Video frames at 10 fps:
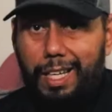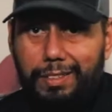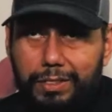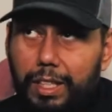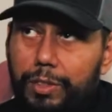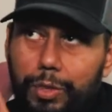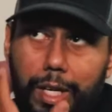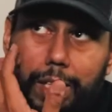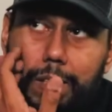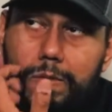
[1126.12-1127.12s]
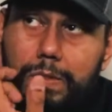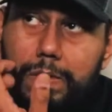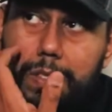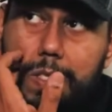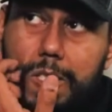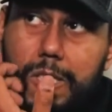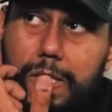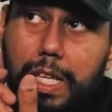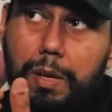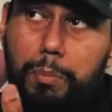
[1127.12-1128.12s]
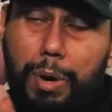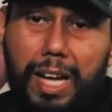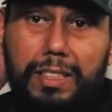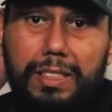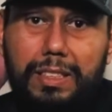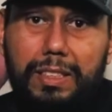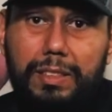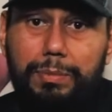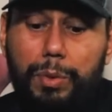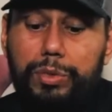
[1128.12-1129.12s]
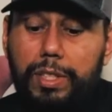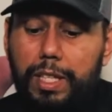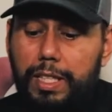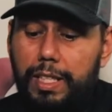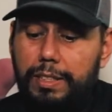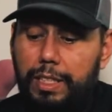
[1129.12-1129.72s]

I try to practice most of the things.